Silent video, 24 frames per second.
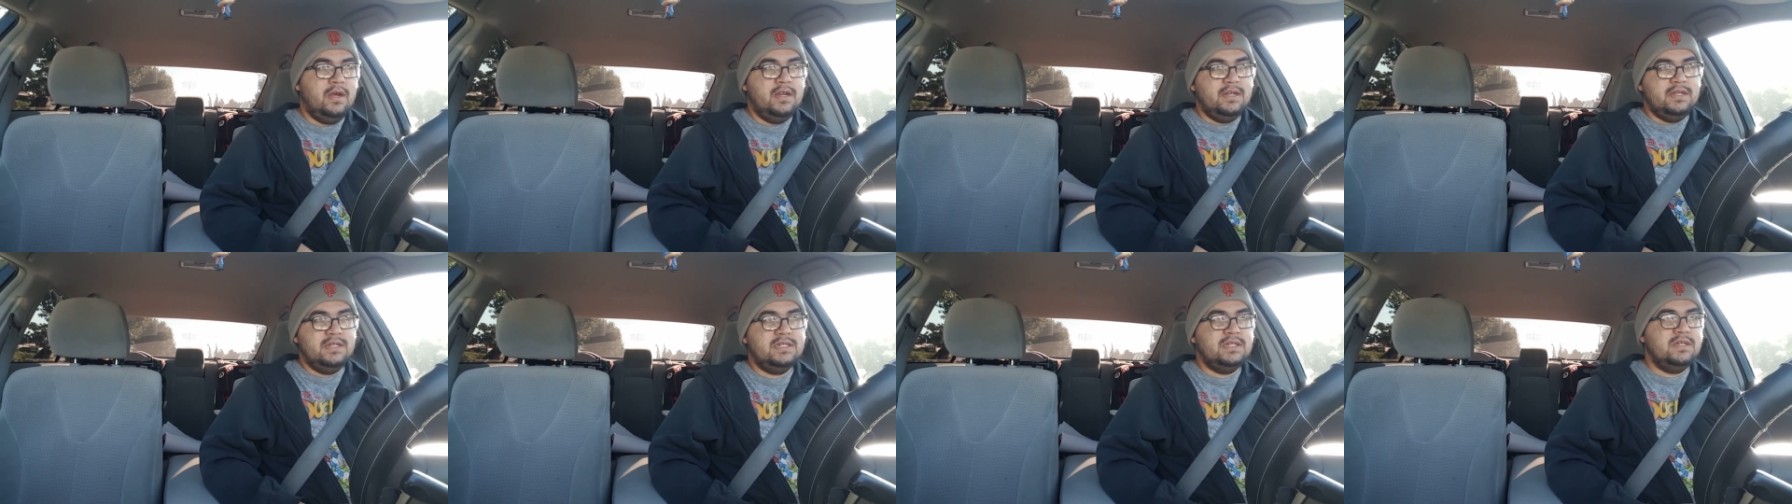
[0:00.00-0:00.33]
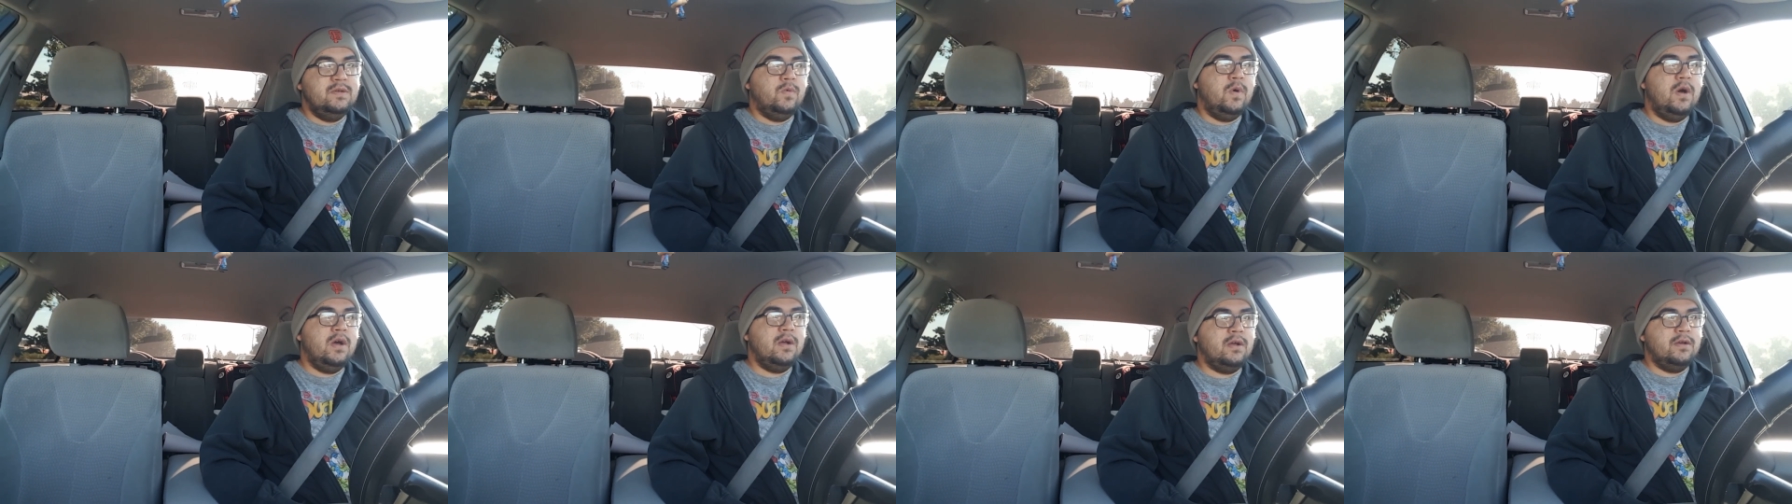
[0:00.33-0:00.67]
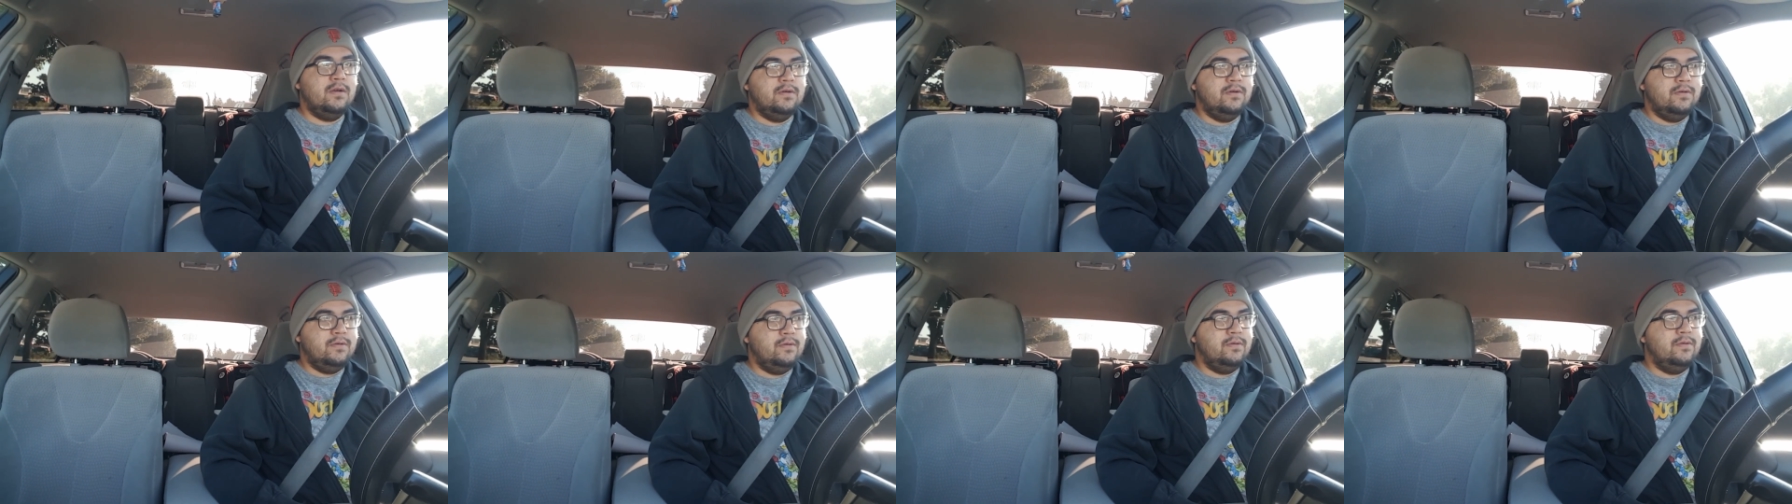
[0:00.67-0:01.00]
I didn't see
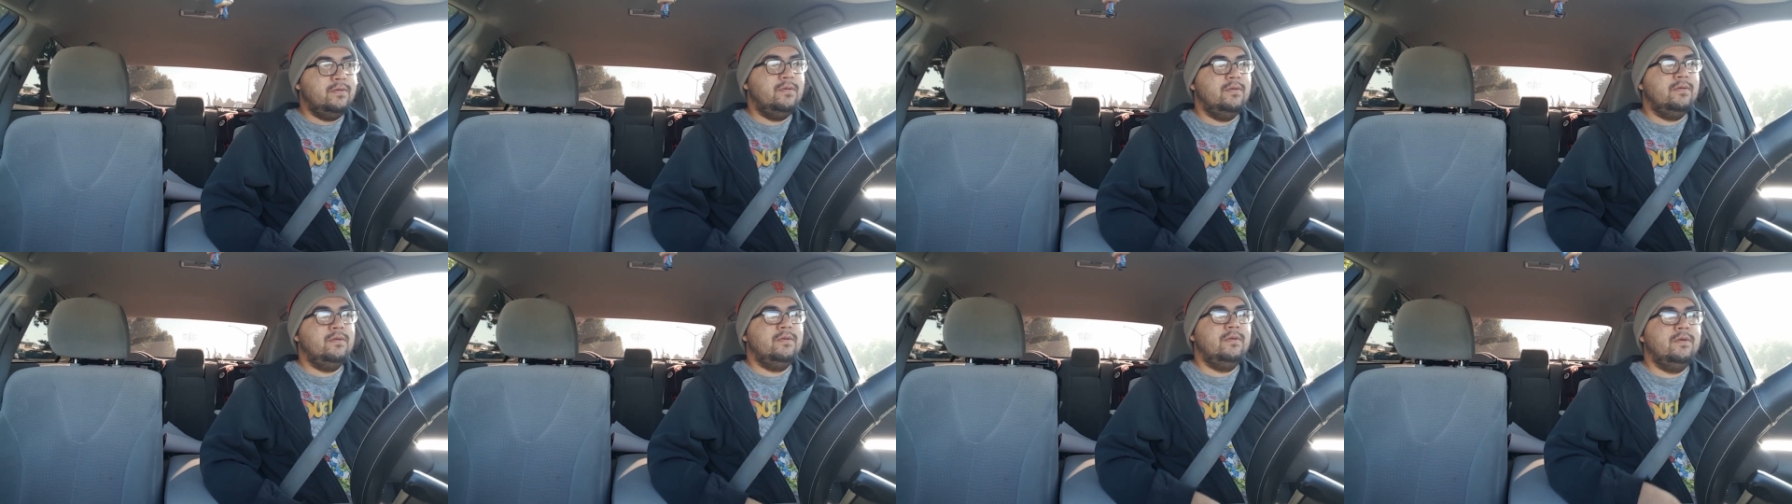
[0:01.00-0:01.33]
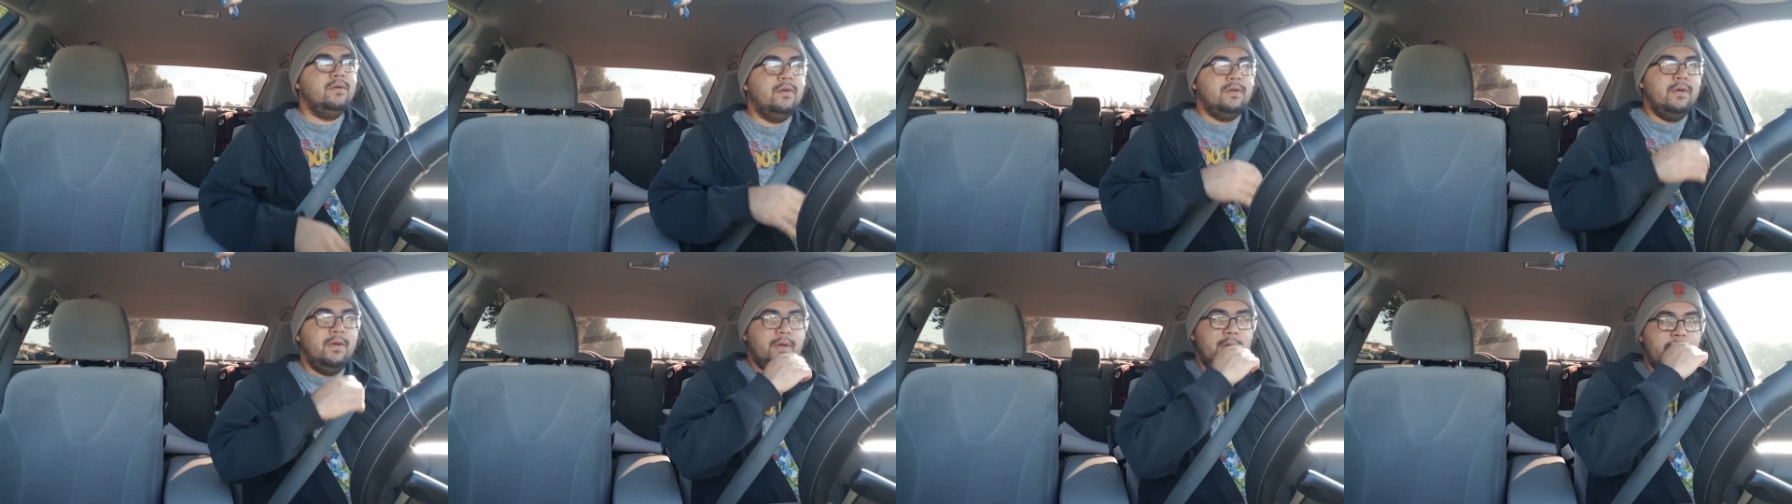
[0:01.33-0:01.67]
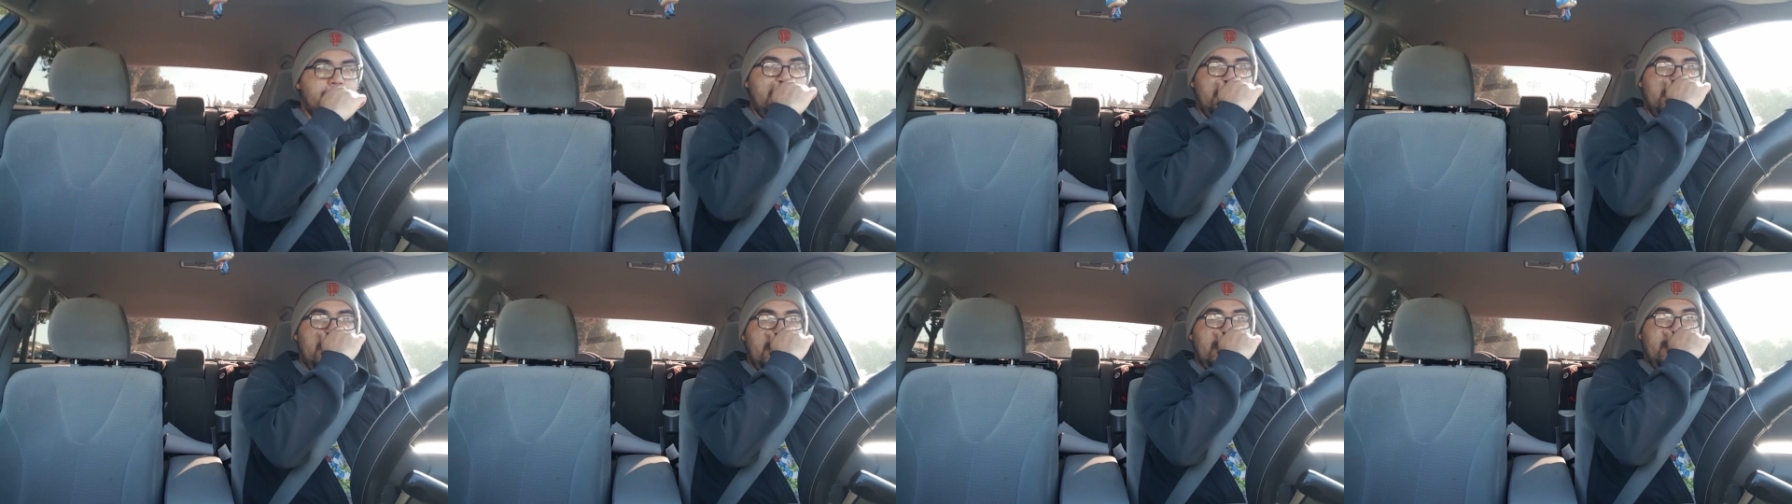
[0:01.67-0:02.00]

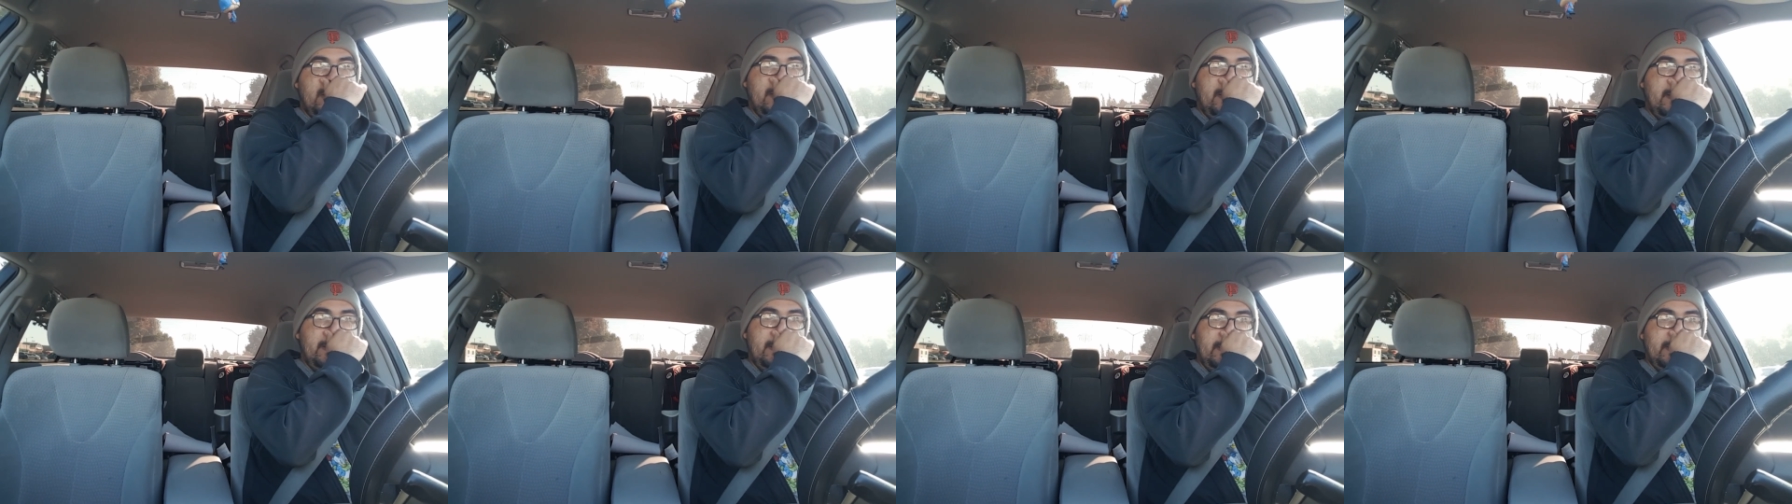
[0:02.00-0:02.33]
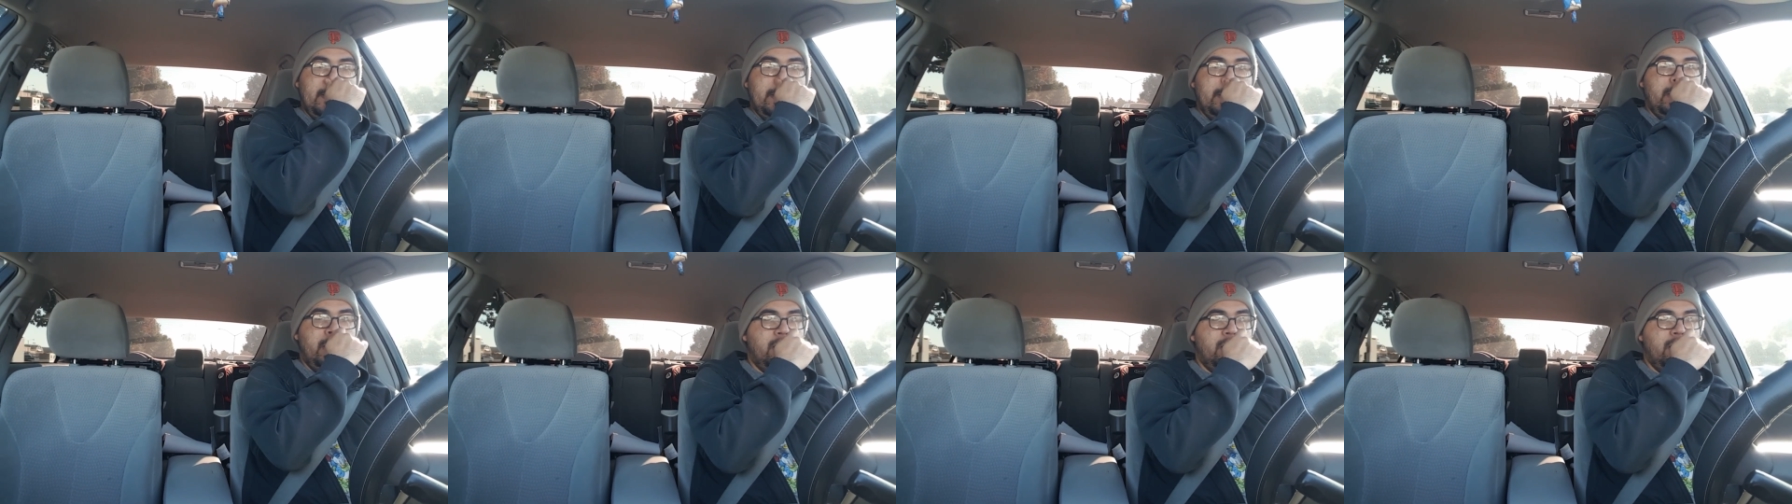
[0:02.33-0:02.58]
Wakko.